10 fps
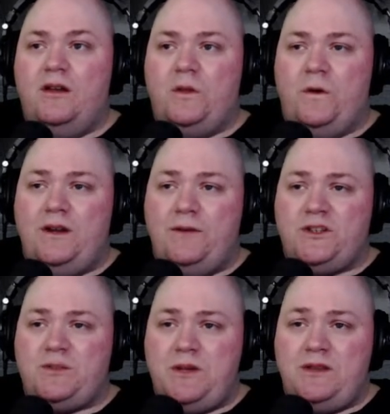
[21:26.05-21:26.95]
the only
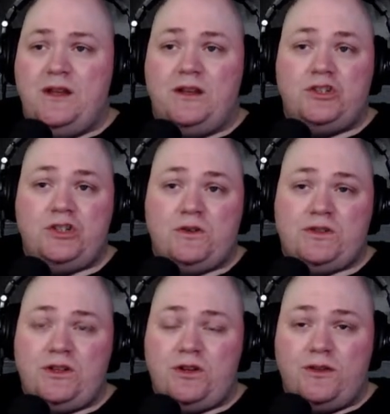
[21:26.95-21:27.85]
difference being they can choose
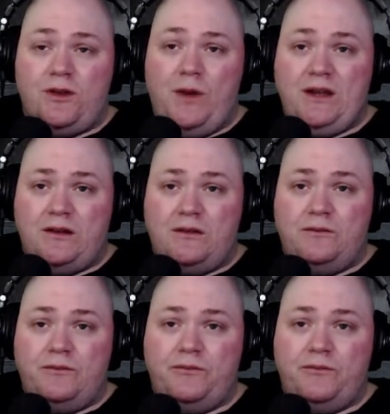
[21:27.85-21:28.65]
the queue they wait in.